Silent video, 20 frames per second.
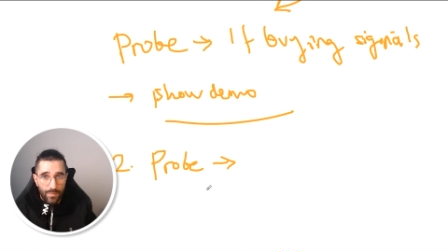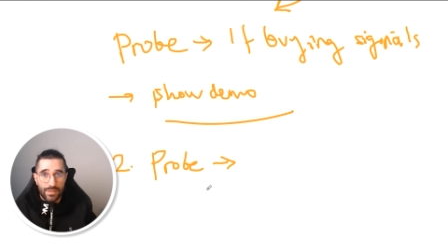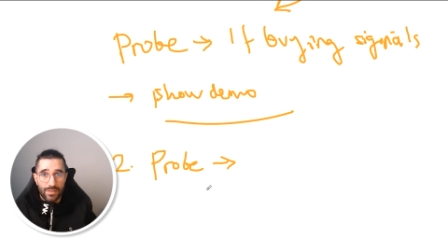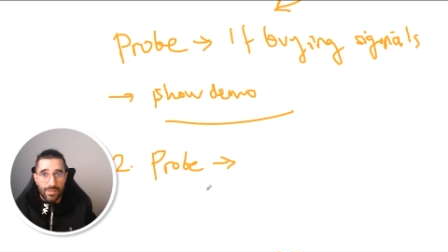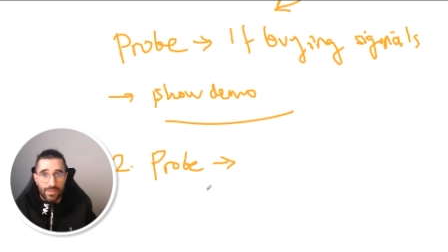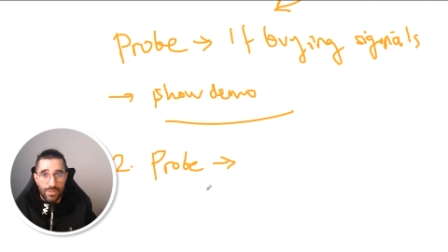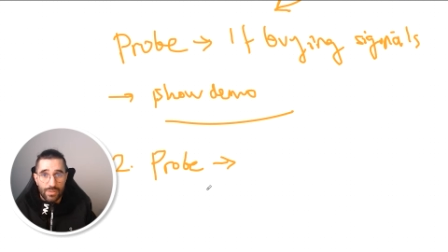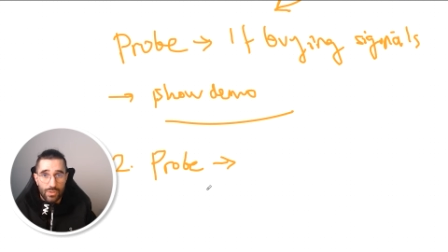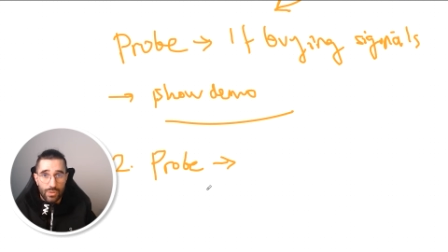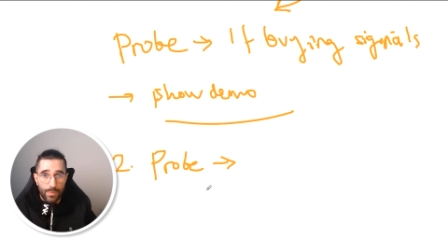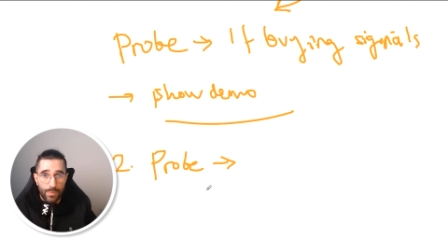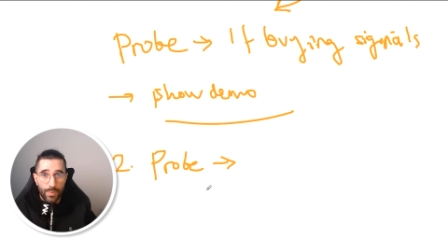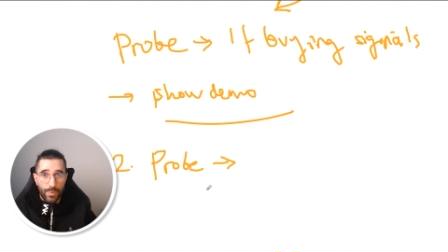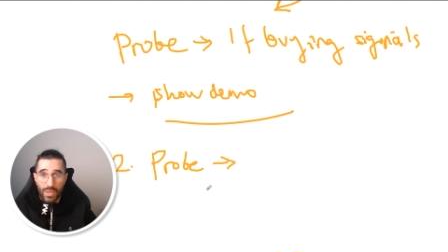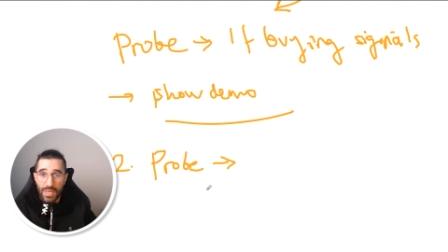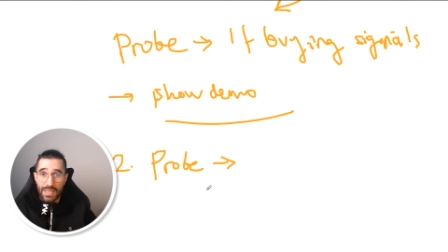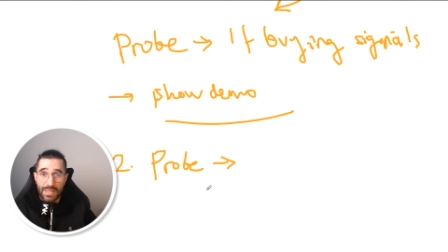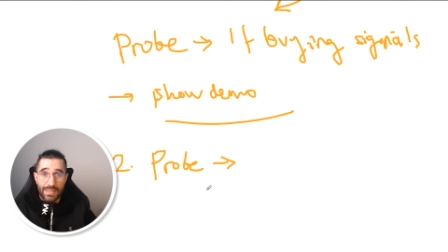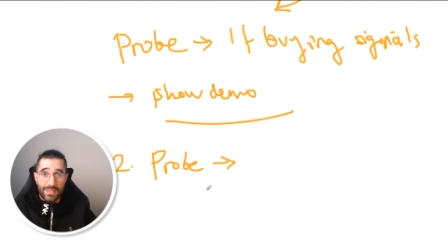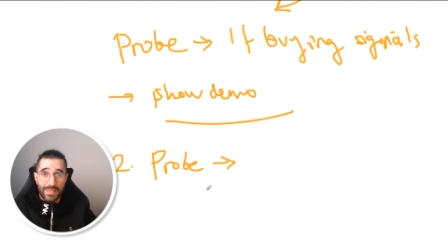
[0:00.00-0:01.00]
Proceed
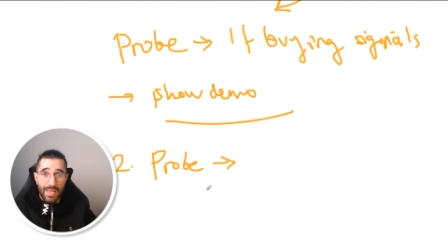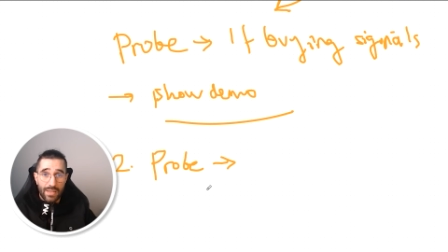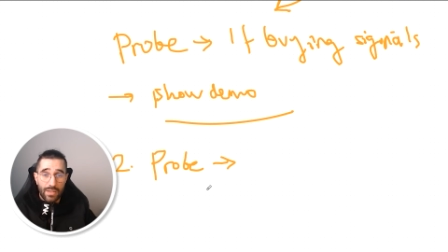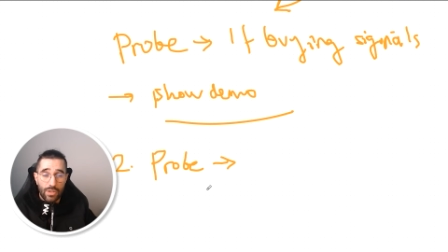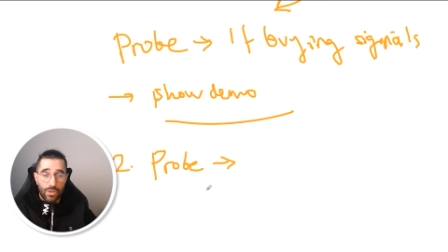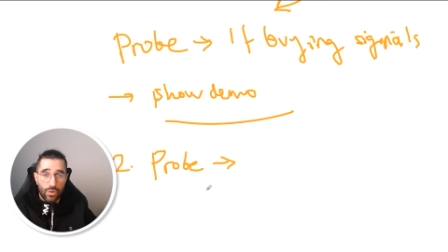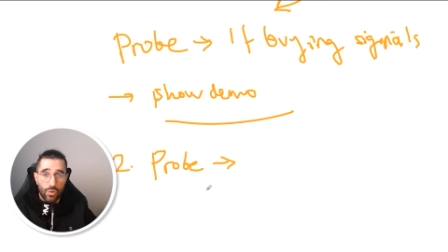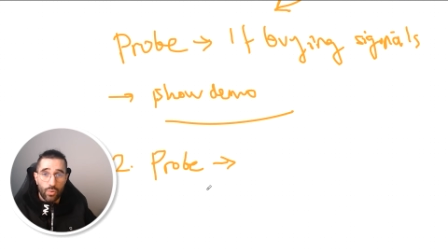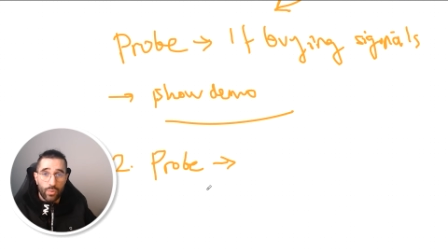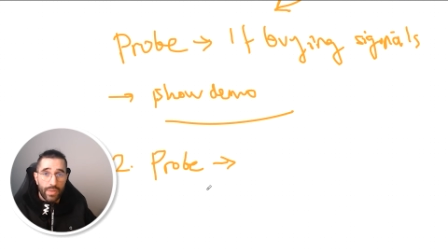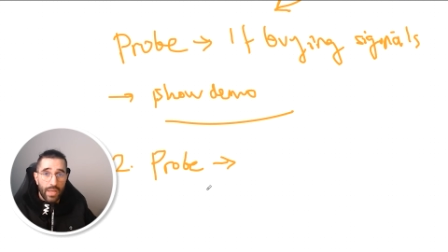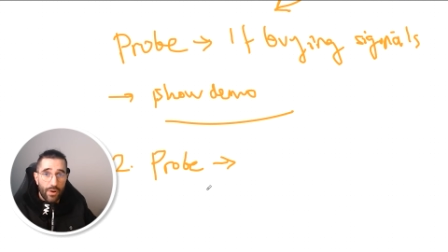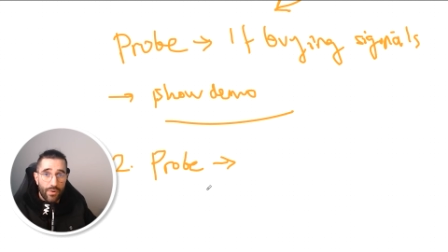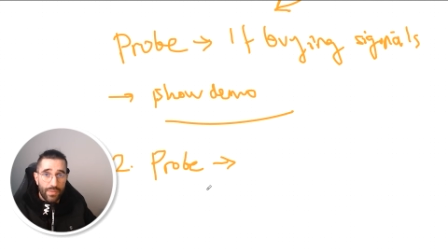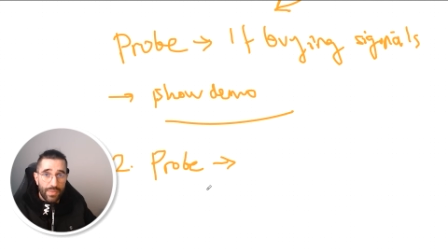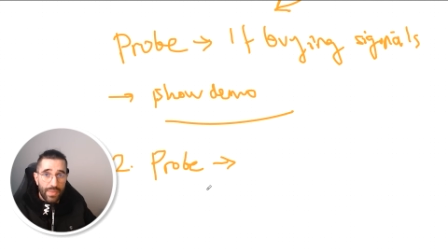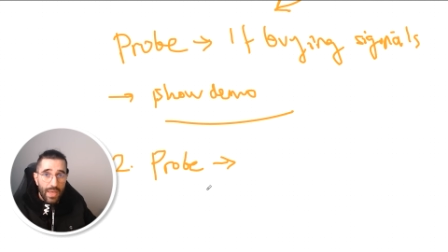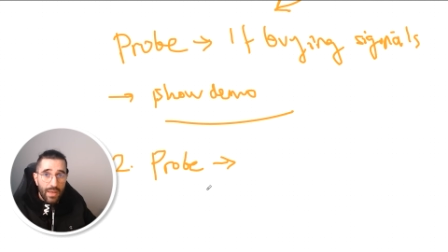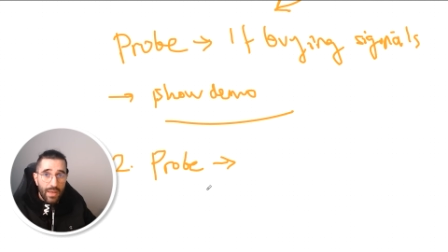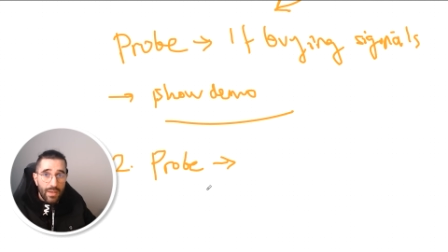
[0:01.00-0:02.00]
to book in a second
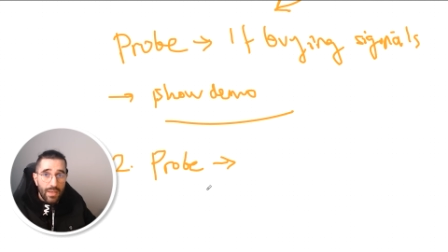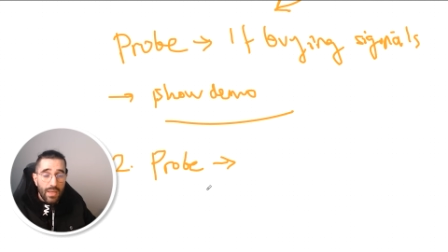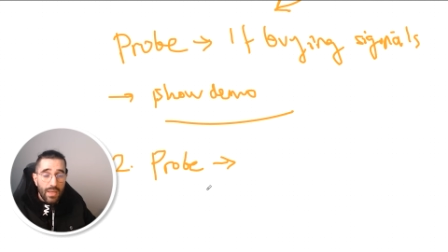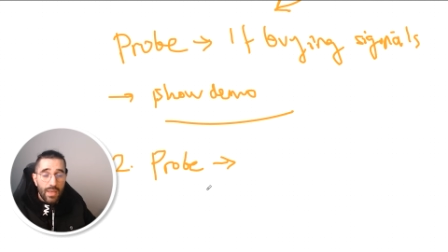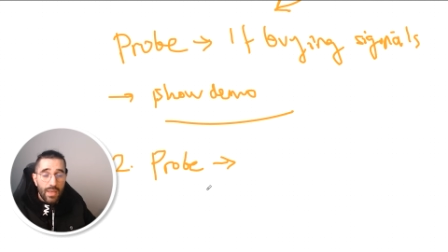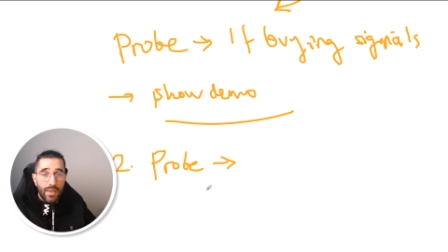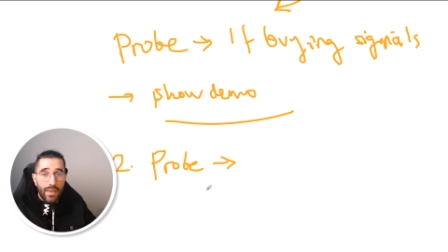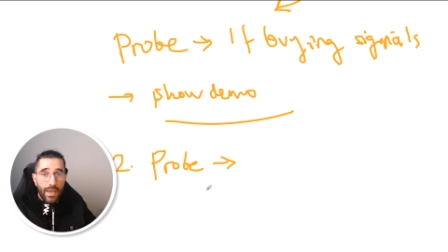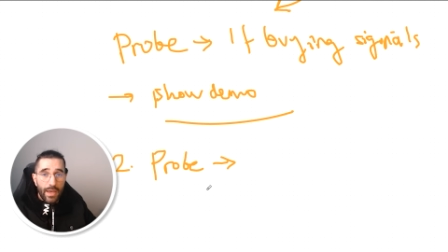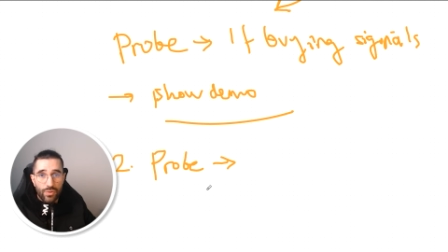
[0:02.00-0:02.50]
call there and then,